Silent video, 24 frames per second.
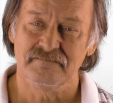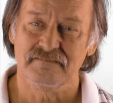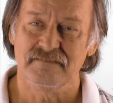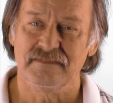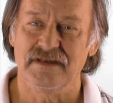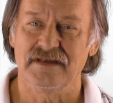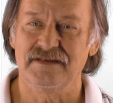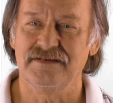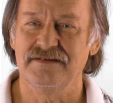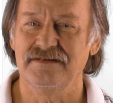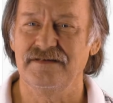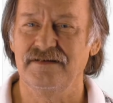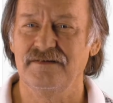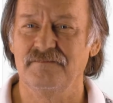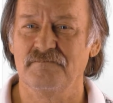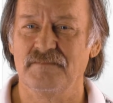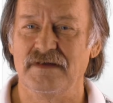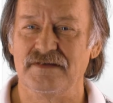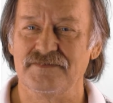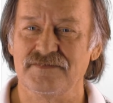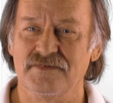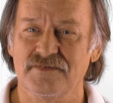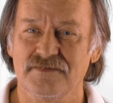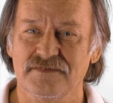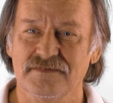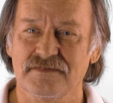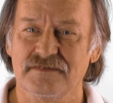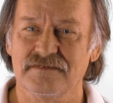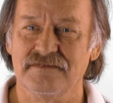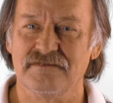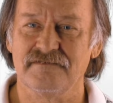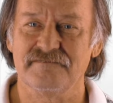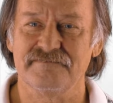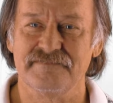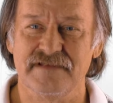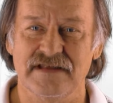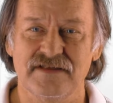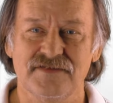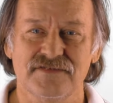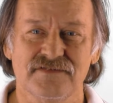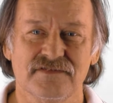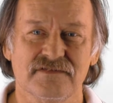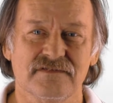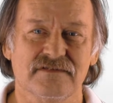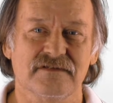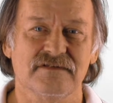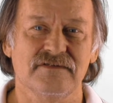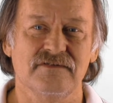and you need muscles in your face
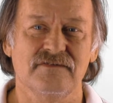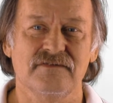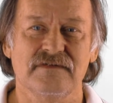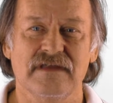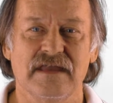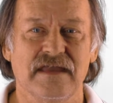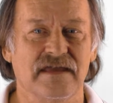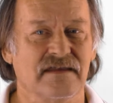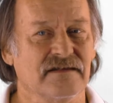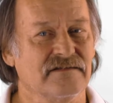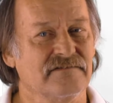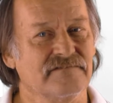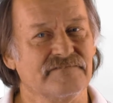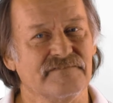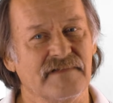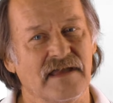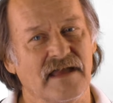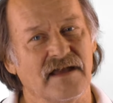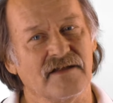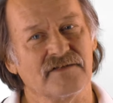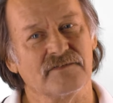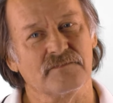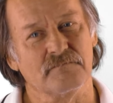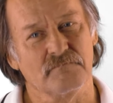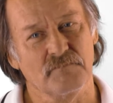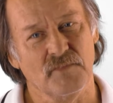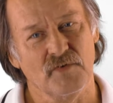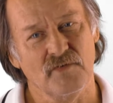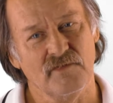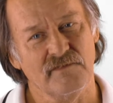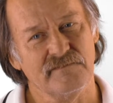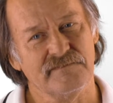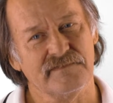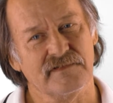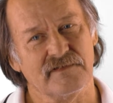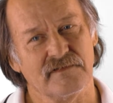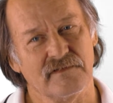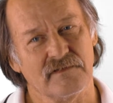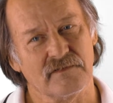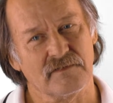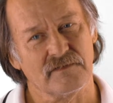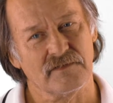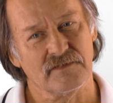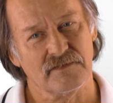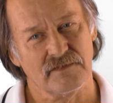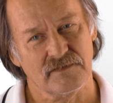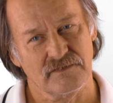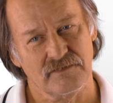so that you can in fact move
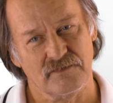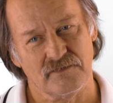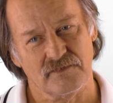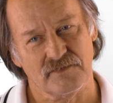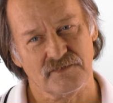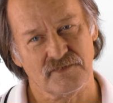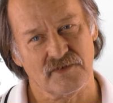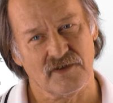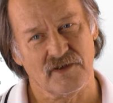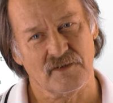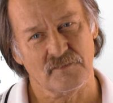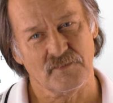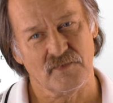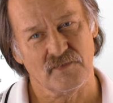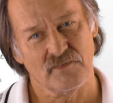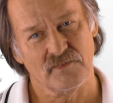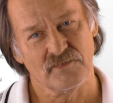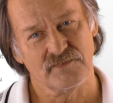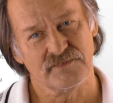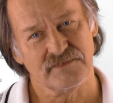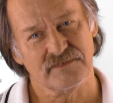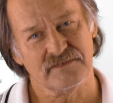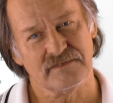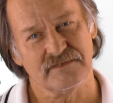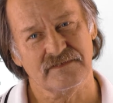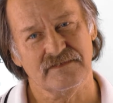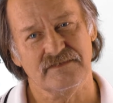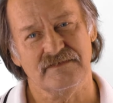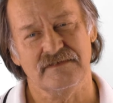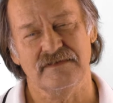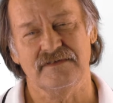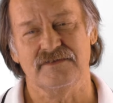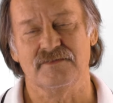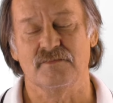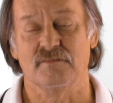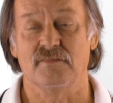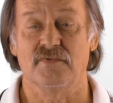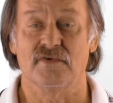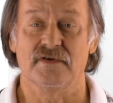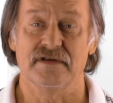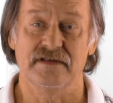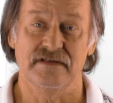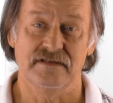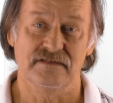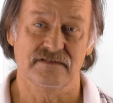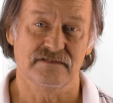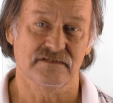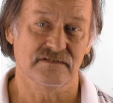your jaw bones, and then you need to
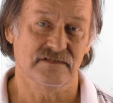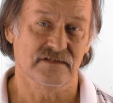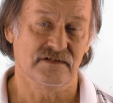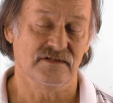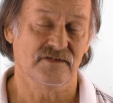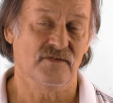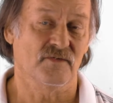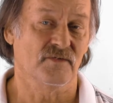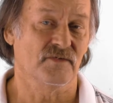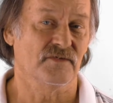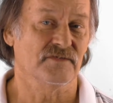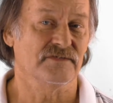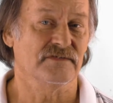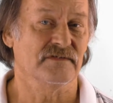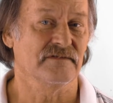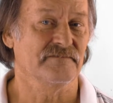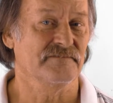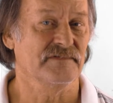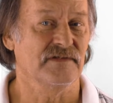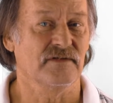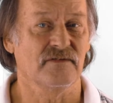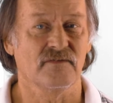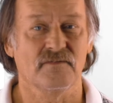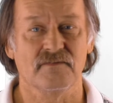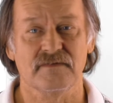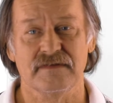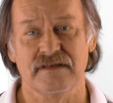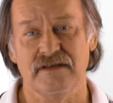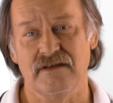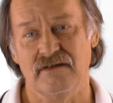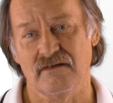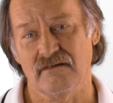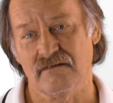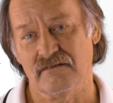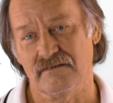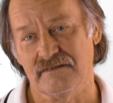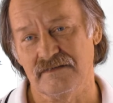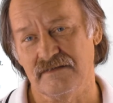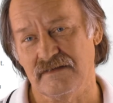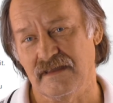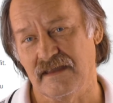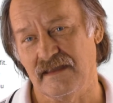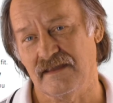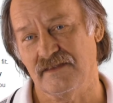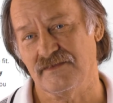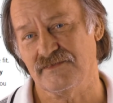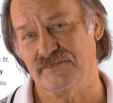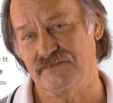breathe. And then of course if you don't hear, and you
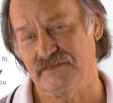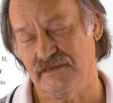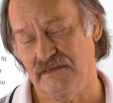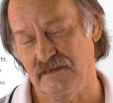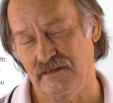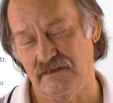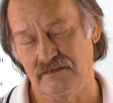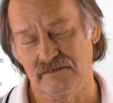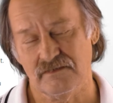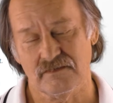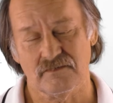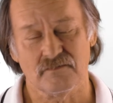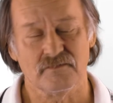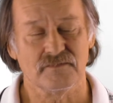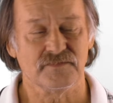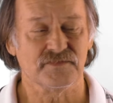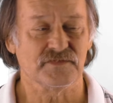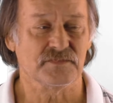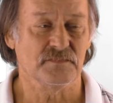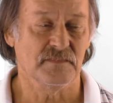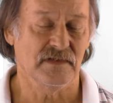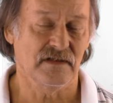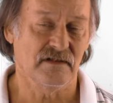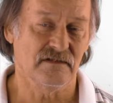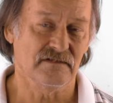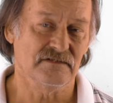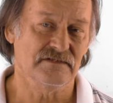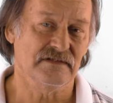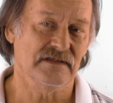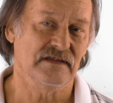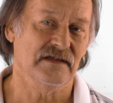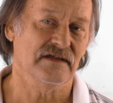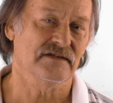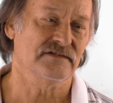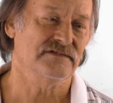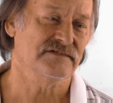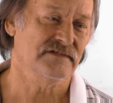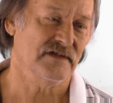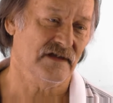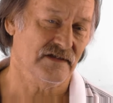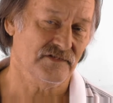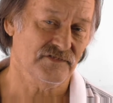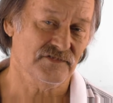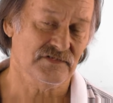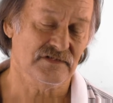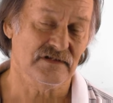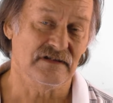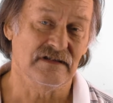can't see, and you don't smell, and you can't
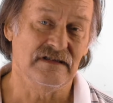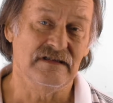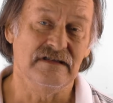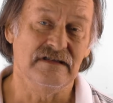touch,